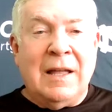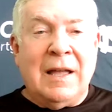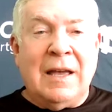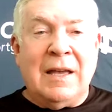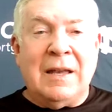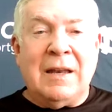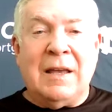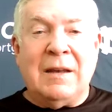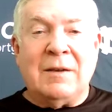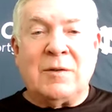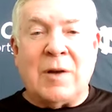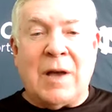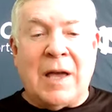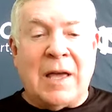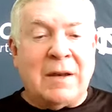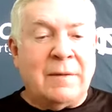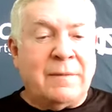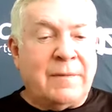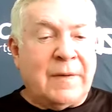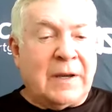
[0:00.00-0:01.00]
and
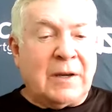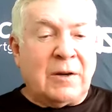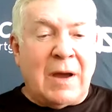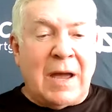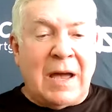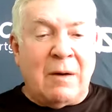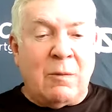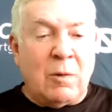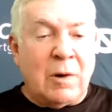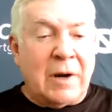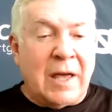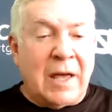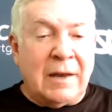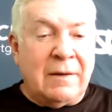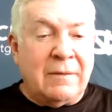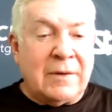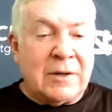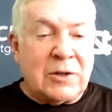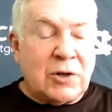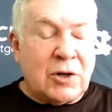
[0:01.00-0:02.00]
try to figure out. We're not
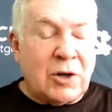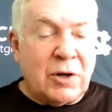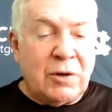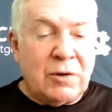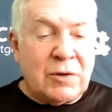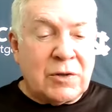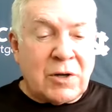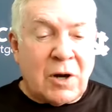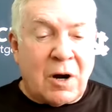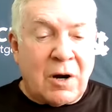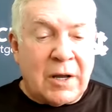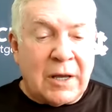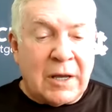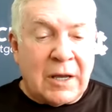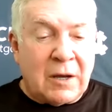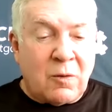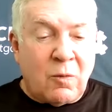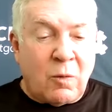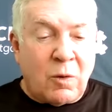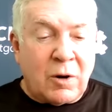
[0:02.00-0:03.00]
even sure who's starting
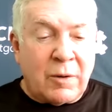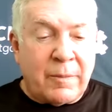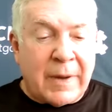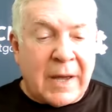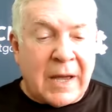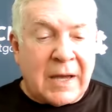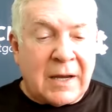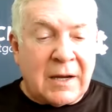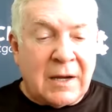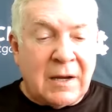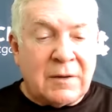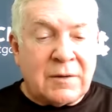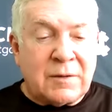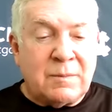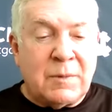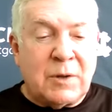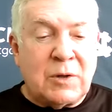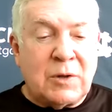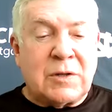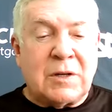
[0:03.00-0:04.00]
at quarterback, because
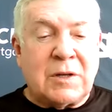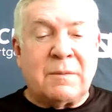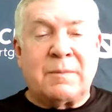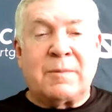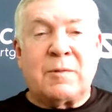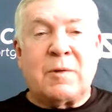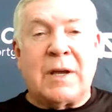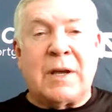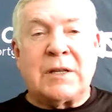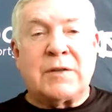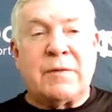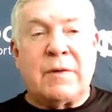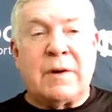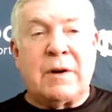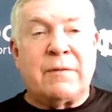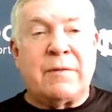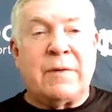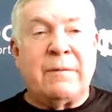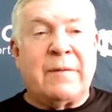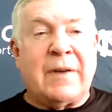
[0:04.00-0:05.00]
Musa
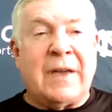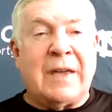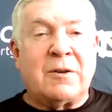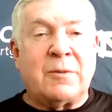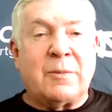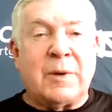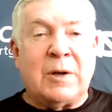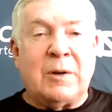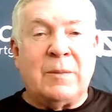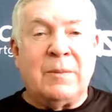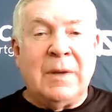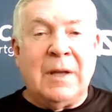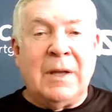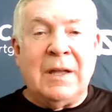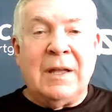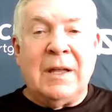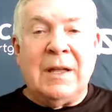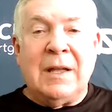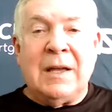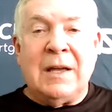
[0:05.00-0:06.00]
transferred from Vanderbilt.
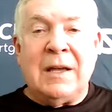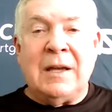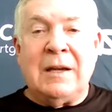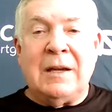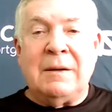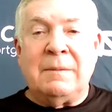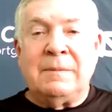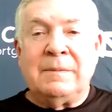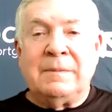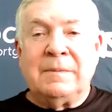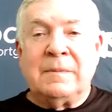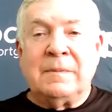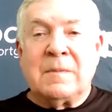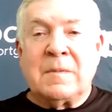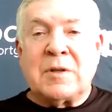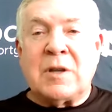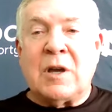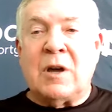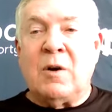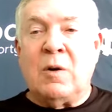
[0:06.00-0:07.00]

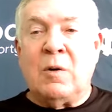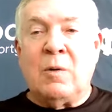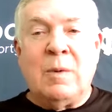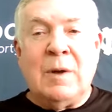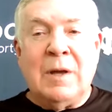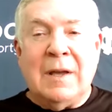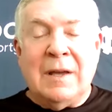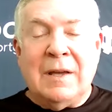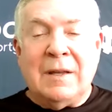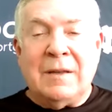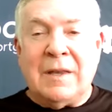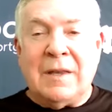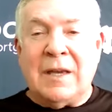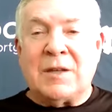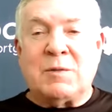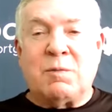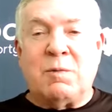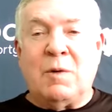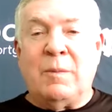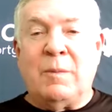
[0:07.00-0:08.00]
So
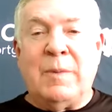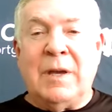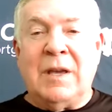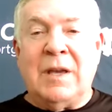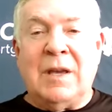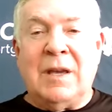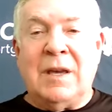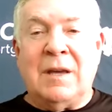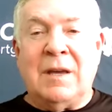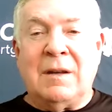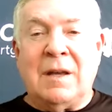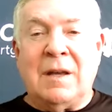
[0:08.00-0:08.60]
this will be